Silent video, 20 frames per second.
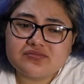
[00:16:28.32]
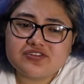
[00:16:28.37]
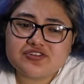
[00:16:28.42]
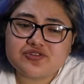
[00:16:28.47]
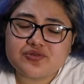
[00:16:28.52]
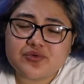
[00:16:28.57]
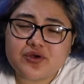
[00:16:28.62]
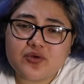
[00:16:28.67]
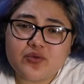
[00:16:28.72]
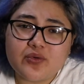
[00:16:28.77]

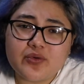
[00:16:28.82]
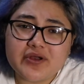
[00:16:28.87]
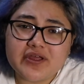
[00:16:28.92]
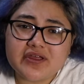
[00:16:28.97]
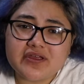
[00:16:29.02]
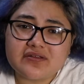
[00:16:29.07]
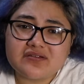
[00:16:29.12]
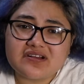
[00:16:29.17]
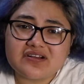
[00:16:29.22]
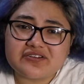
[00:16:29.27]
to record
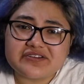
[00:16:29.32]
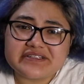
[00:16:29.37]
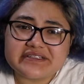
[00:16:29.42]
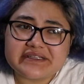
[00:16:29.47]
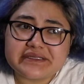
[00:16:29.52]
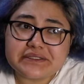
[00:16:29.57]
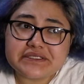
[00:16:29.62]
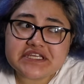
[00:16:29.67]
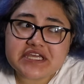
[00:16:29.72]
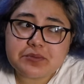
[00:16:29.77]
it, or to
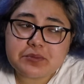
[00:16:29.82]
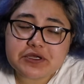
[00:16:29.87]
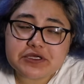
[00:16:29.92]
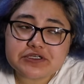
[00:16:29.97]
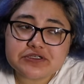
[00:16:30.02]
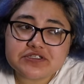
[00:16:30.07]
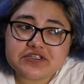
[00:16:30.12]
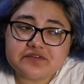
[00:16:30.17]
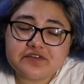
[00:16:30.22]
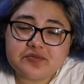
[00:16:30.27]
like take
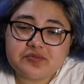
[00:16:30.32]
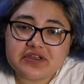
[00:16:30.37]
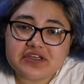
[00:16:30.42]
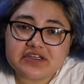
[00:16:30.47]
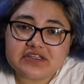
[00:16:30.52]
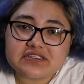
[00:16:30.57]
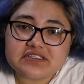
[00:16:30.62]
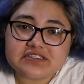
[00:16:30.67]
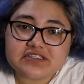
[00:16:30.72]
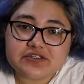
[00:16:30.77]
pictures of it,
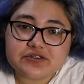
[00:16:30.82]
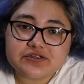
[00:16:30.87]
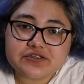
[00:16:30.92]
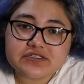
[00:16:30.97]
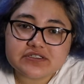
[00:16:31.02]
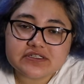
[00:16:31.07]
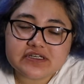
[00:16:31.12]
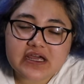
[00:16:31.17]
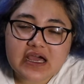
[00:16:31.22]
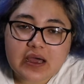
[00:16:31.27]
because
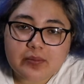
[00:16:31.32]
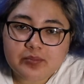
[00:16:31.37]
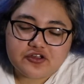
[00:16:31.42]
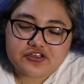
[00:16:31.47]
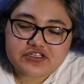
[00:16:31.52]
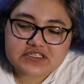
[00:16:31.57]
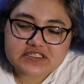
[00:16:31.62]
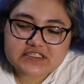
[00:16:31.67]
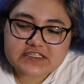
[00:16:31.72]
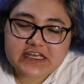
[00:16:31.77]
there's an app. You
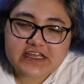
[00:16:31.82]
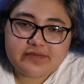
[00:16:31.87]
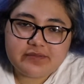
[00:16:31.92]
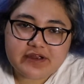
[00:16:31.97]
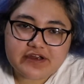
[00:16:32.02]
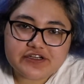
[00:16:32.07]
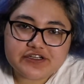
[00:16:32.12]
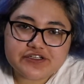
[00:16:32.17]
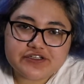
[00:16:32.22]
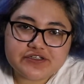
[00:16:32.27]
just take
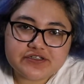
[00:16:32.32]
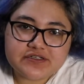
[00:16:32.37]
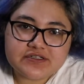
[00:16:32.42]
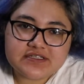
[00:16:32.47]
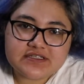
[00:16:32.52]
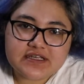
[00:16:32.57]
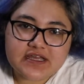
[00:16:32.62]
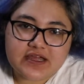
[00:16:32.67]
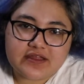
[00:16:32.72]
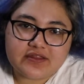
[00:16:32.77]

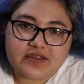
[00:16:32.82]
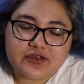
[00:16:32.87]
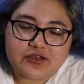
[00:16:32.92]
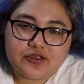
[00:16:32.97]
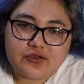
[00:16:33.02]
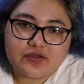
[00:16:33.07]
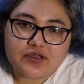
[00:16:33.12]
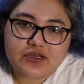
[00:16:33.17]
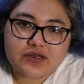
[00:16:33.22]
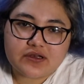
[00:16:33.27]
pictures and then
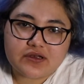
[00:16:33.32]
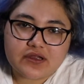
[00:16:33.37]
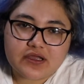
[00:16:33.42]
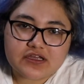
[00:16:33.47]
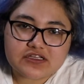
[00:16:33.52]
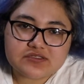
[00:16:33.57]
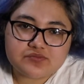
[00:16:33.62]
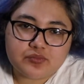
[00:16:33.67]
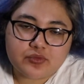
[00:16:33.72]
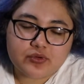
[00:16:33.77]
you can
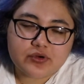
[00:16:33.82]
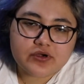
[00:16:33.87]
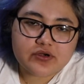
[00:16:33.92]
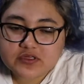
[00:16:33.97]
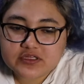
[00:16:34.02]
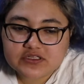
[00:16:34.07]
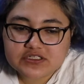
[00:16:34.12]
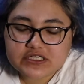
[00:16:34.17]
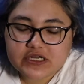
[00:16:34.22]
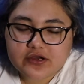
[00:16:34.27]
export
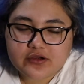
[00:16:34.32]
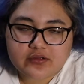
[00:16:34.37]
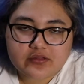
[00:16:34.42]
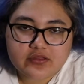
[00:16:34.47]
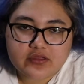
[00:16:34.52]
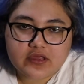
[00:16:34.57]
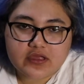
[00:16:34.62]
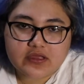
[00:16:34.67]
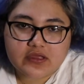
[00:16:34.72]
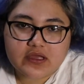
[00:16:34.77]
the entire
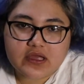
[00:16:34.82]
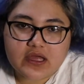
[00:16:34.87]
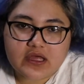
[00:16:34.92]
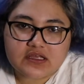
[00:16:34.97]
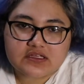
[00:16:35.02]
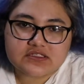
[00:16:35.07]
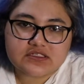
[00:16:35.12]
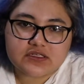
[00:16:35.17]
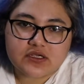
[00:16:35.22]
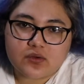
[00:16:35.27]
thing
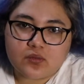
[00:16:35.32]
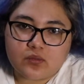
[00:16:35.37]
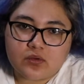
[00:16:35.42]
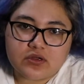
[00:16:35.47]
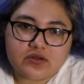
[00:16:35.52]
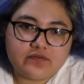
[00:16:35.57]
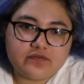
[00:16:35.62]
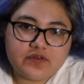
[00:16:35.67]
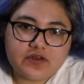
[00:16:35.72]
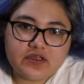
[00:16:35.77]
as like
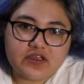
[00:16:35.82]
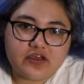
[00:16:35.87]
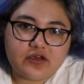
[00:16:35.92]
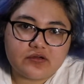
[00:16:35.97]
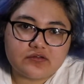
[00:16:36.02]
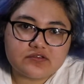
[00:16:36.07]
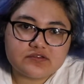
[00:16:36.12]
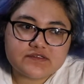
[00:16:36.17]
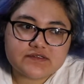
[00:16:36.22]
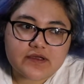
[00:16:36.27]
one video.
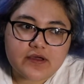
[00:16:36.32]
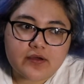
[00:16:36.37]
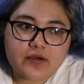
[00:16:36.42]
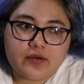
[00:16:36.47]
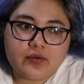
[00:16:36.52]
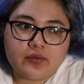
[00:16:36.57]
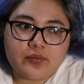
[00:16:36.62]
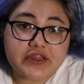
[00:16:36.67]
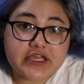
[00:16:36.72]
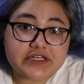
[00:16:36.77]

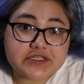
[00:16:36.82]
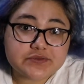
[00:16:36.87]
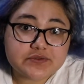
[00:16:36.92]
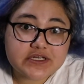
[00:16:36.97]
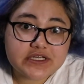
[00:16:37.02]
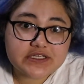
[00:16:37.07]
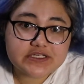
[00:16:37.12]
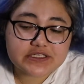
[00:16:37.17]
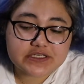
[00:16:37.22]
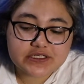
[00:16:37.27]
So that's what
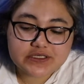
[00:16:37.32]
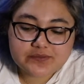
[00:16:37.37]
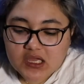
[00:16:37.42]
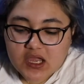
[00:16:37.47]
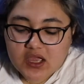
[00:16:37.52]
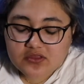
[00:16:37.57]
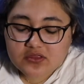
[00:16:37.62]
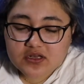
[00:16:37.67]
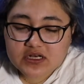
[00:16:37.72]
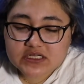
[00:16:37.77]
I did.
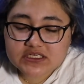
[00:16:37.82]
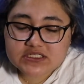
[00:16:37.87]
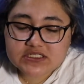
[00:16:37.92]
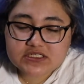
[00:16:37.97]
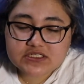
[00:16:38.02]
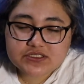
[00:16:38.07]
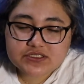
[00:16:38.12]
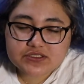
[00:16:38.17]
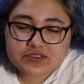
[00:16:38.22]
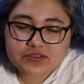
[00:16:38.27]
And then I
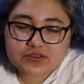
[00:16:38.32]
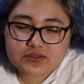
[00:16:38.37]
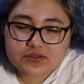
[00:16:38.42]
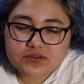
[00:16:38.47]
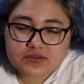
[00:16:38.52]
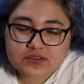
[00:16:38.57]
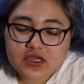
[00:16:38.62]
did do